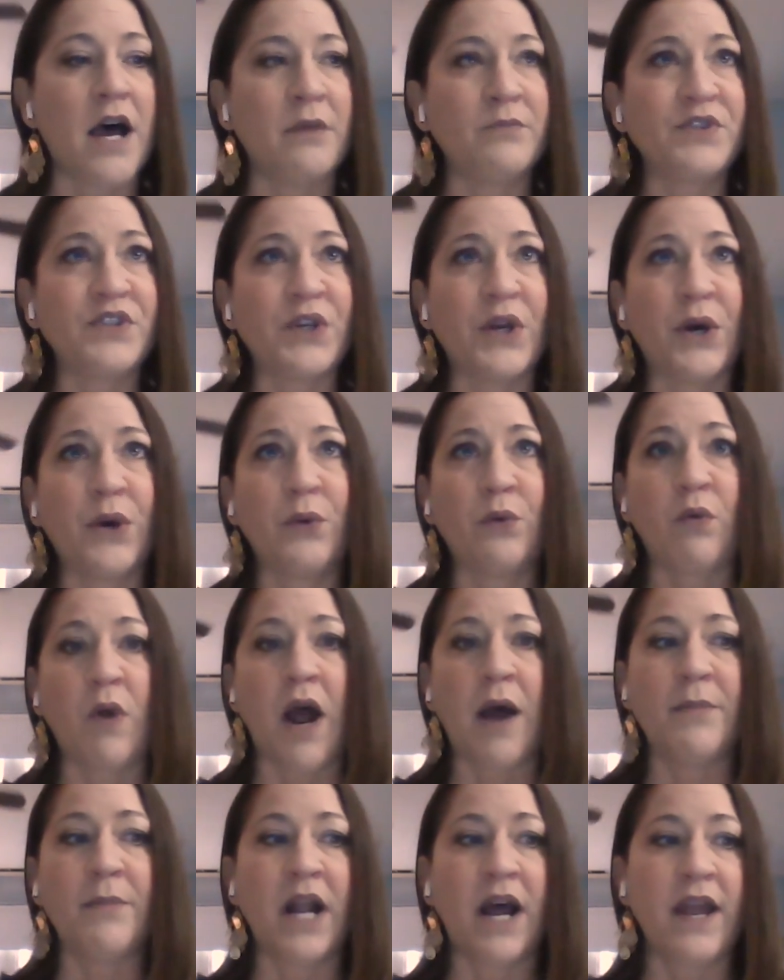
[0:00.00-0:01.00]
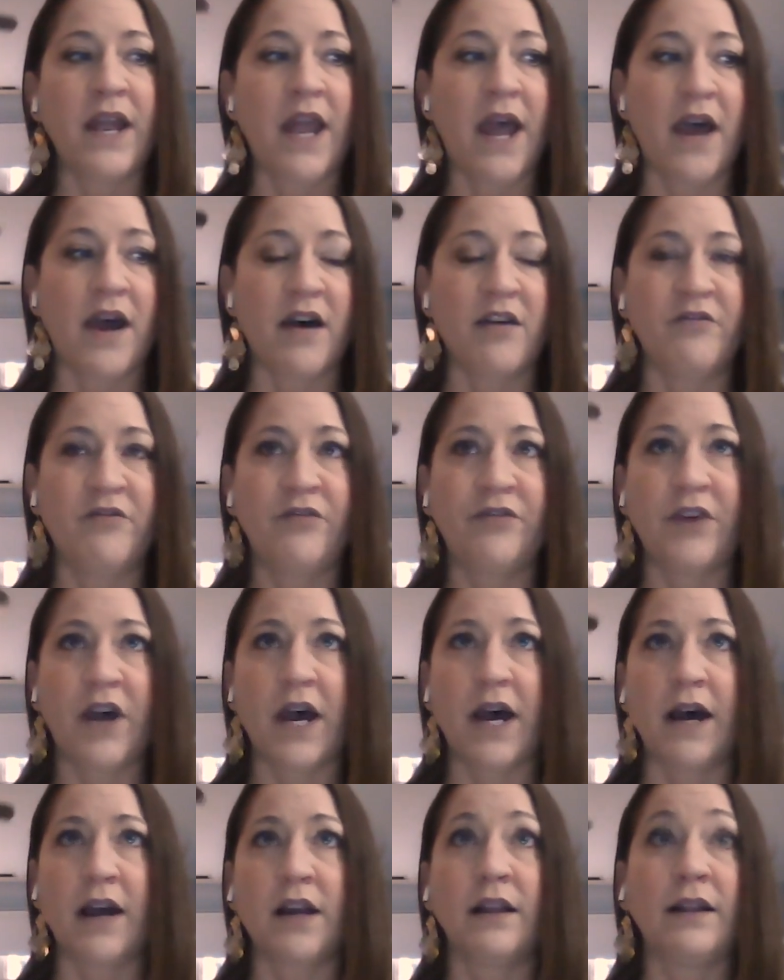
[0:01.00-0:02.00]
So Rob and I have
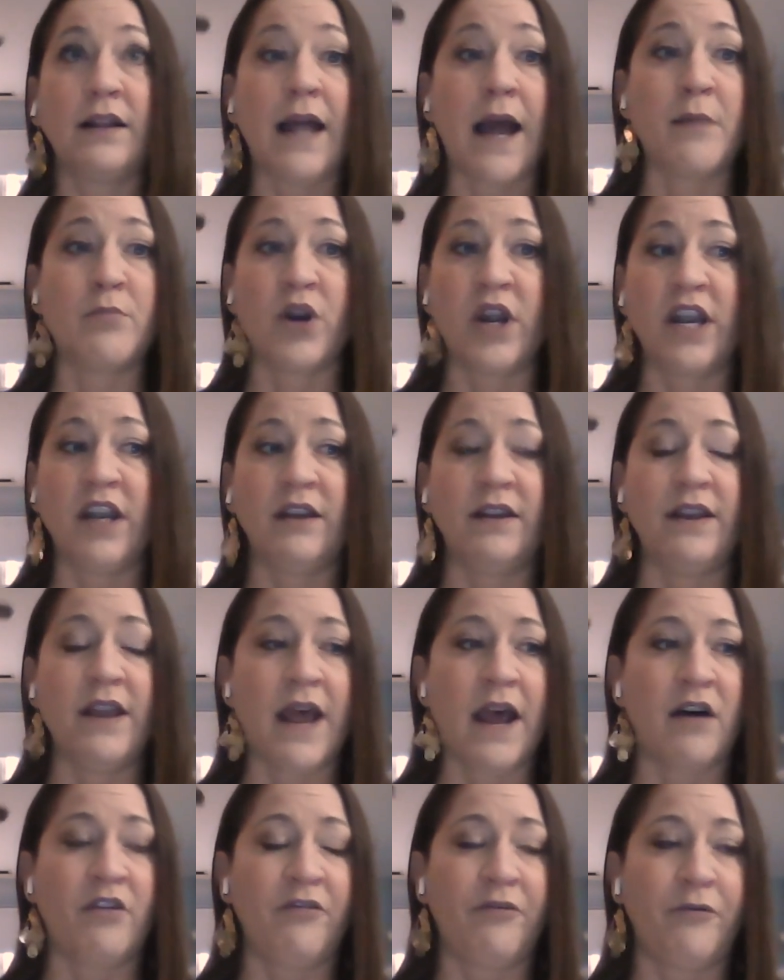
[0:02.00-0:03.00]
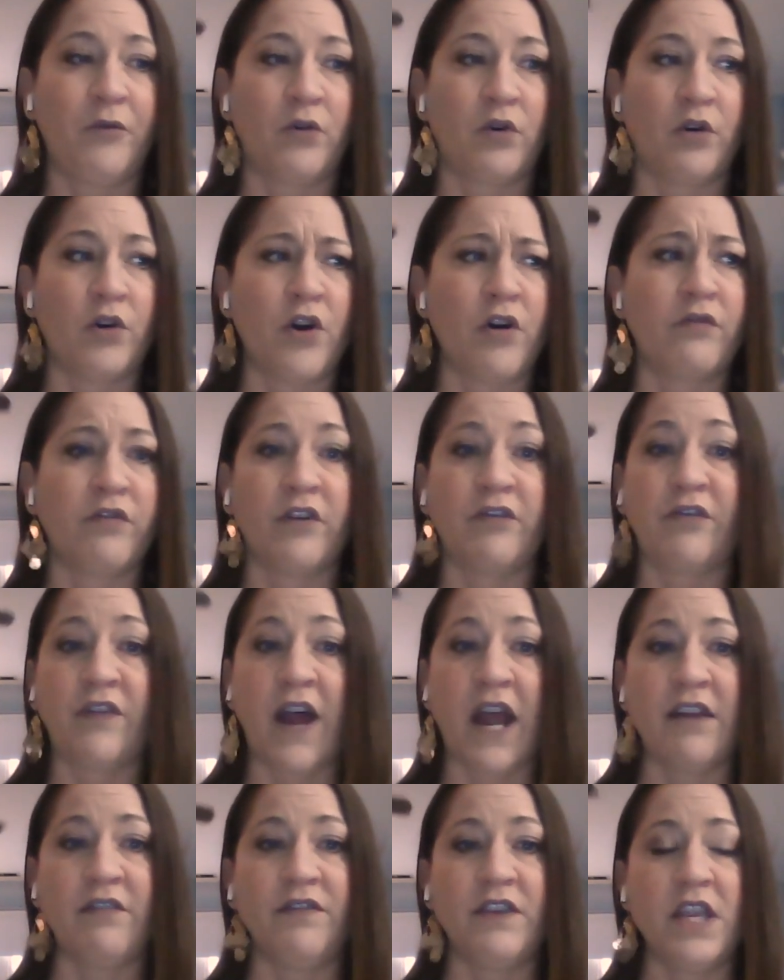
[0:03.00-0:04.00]
collaborated now for over
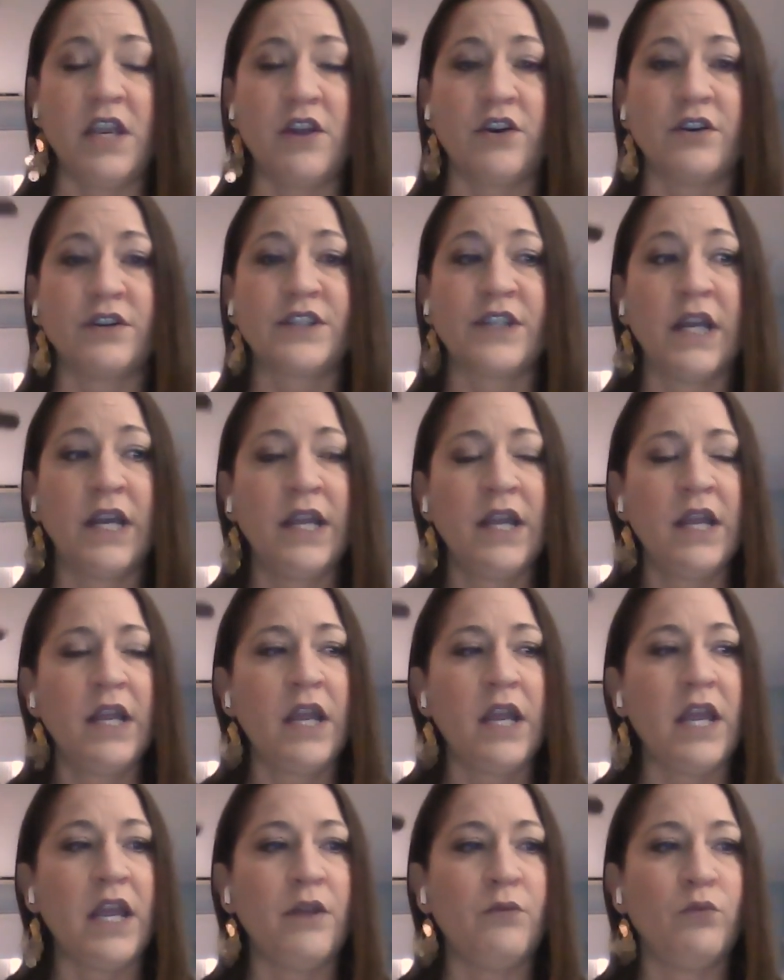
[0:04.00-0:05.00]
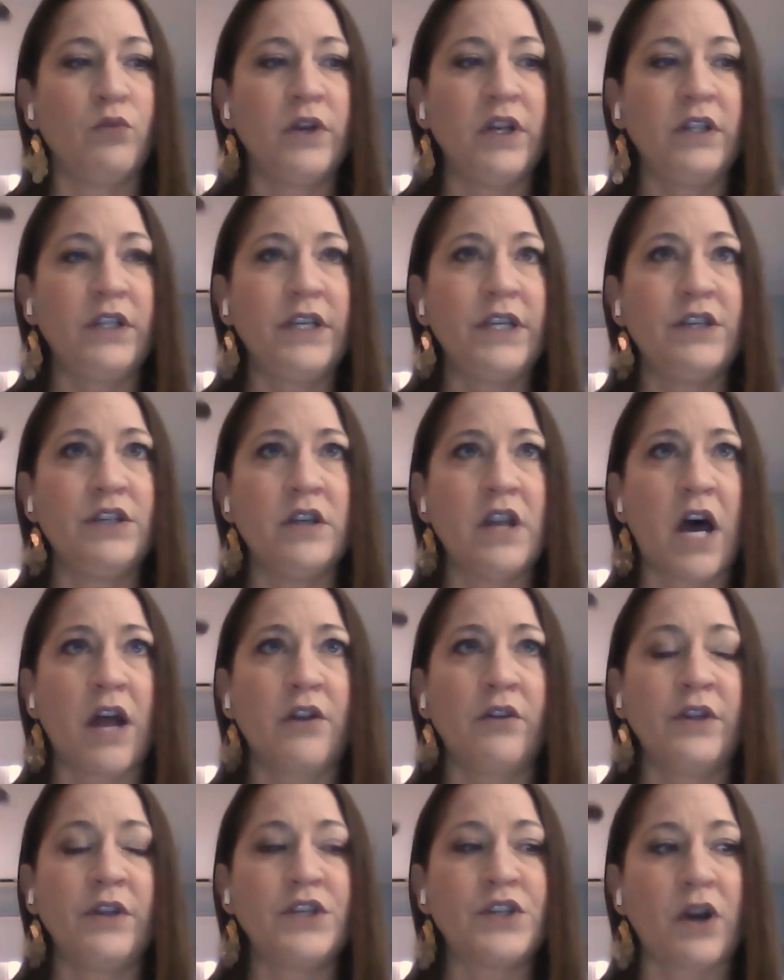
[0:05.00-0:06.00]
5 years in really not
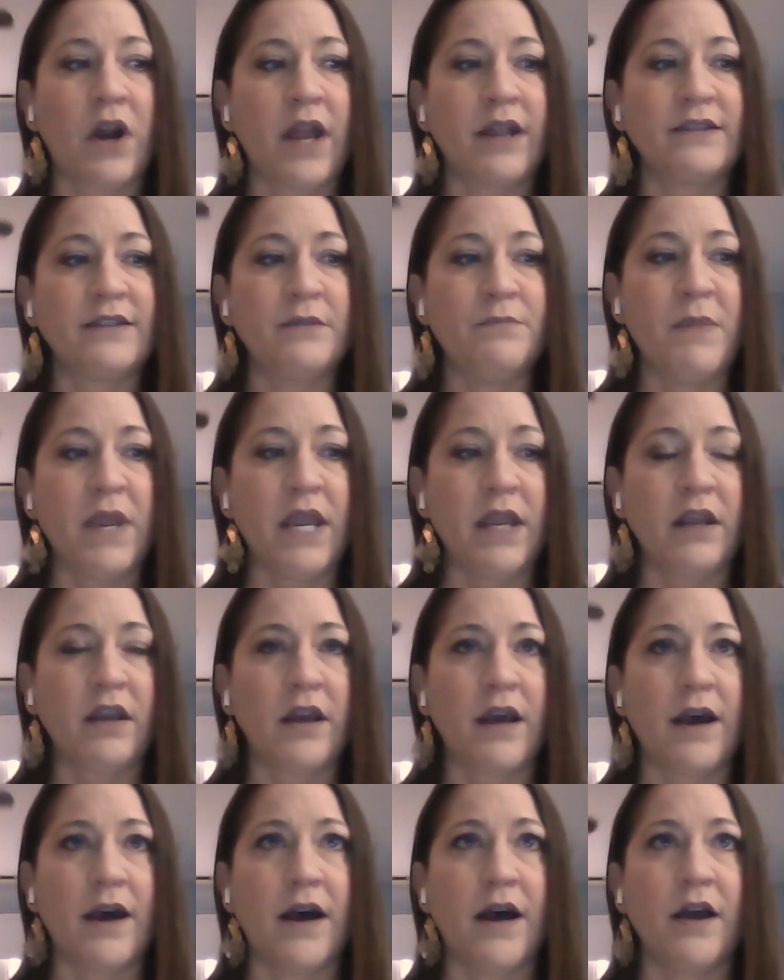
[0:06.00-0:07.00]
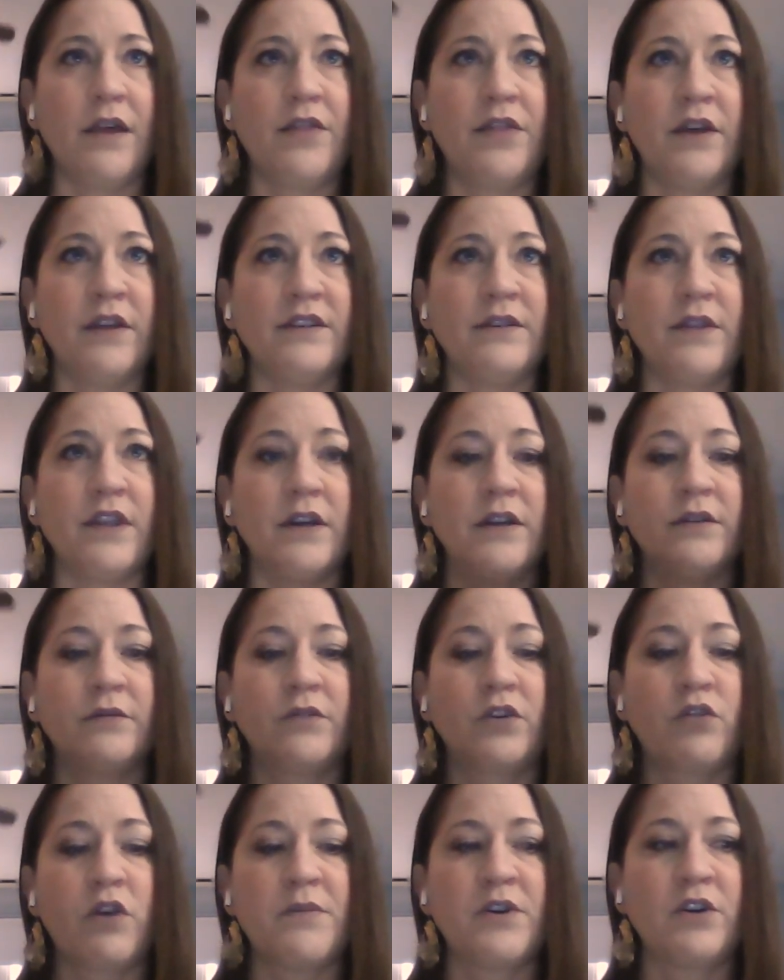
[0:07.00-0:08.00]
only trying to make the
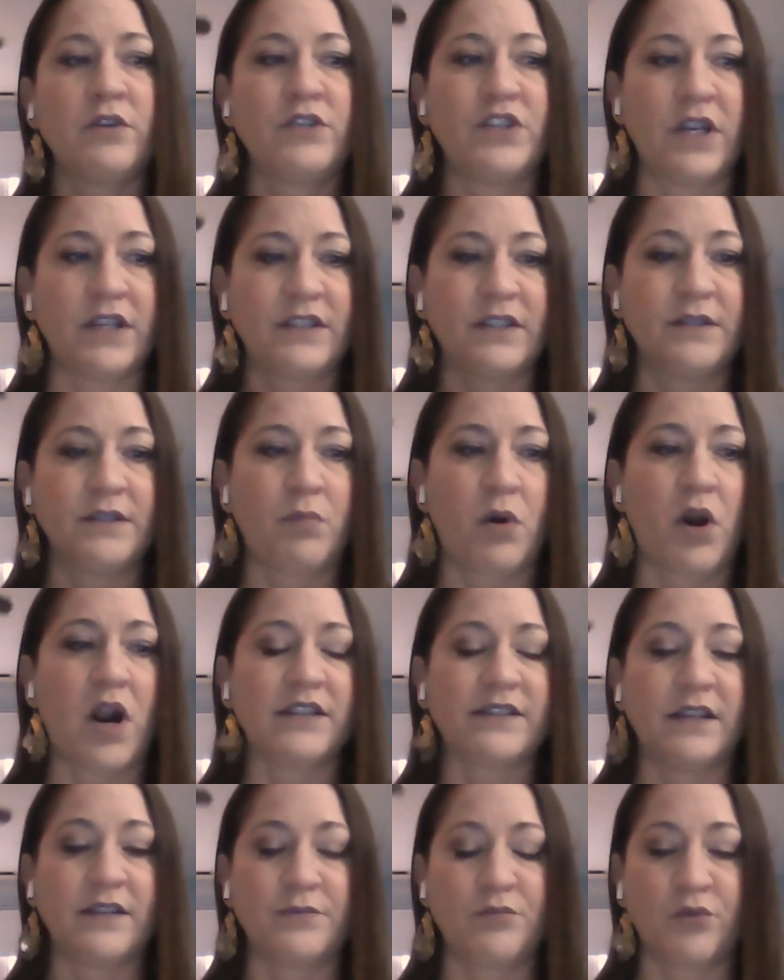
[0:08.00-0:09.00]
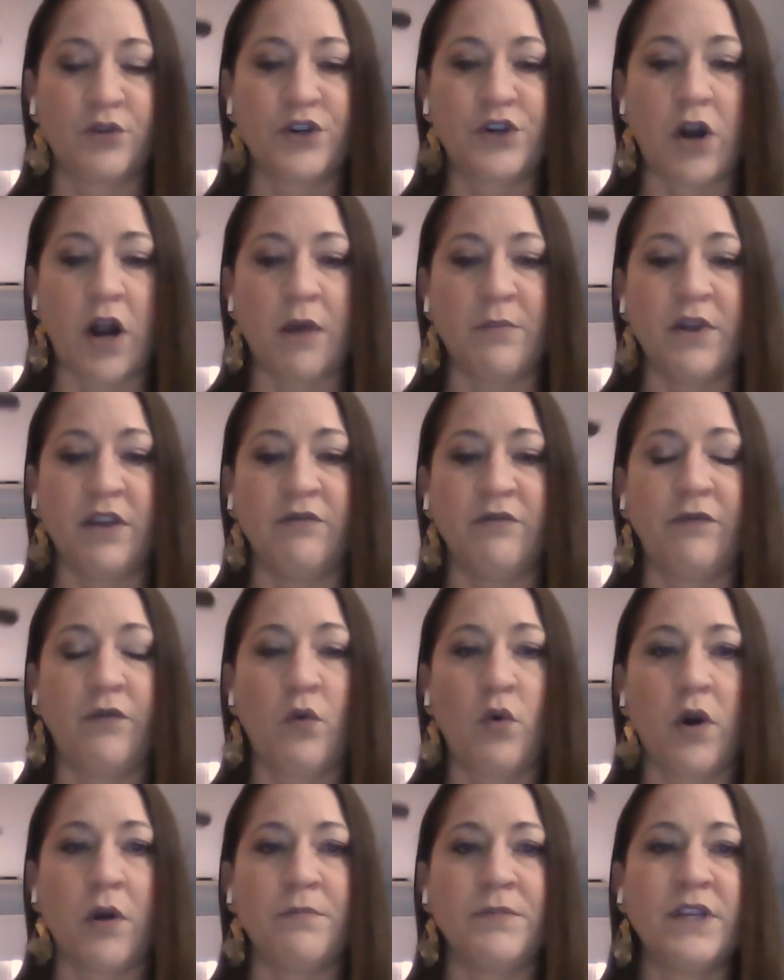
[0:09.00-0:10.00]
criminal justice process more trauma
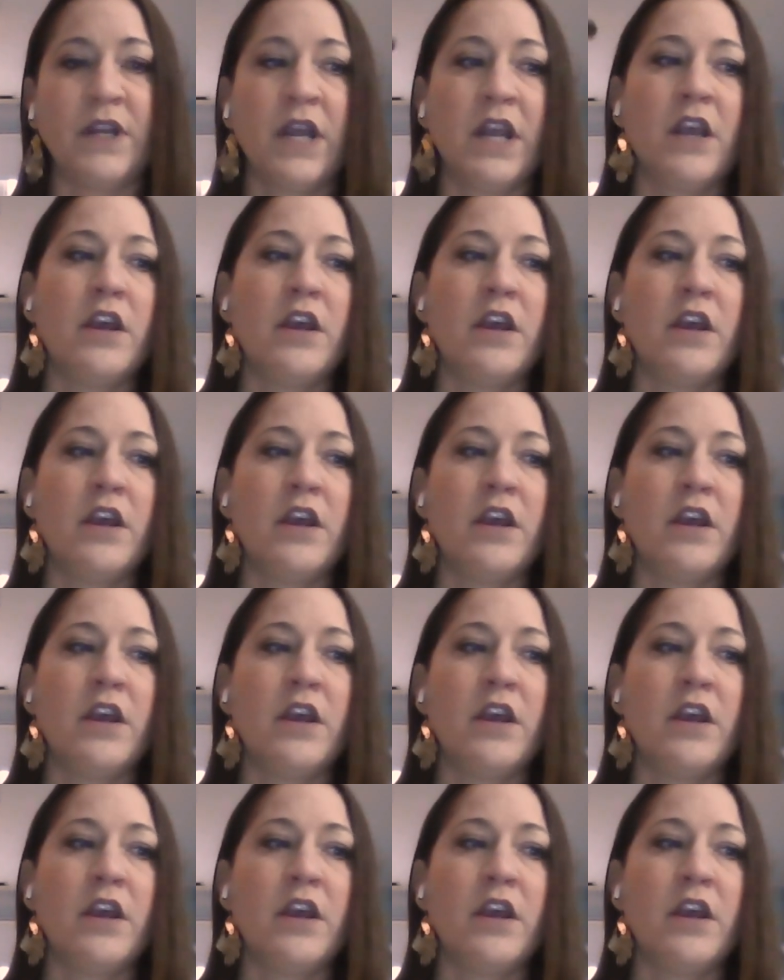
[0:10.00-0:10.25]
informed,